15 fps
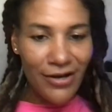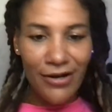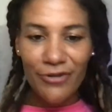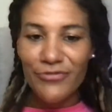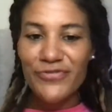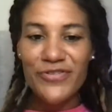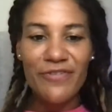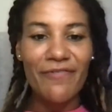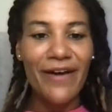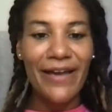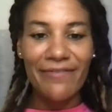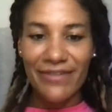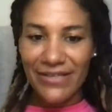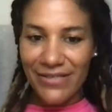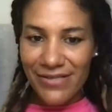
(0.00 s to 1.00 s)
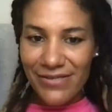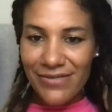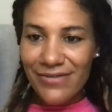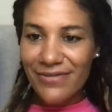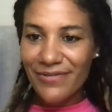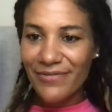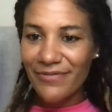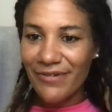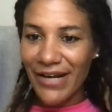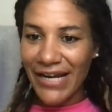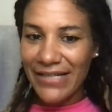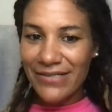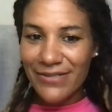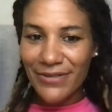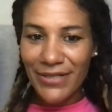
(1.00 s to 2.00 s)
of surviving this,
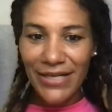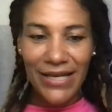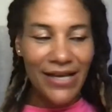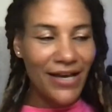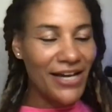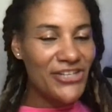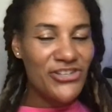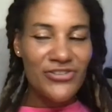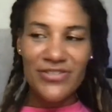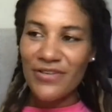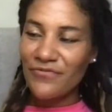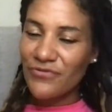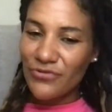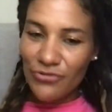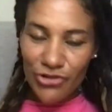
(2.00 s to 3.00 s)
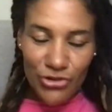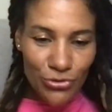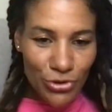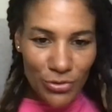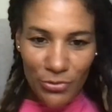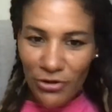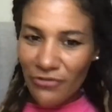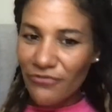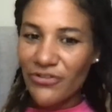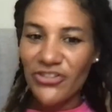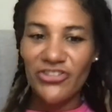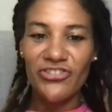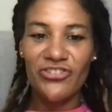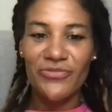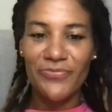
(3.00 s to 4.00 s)
right? I just have to shoot more fish.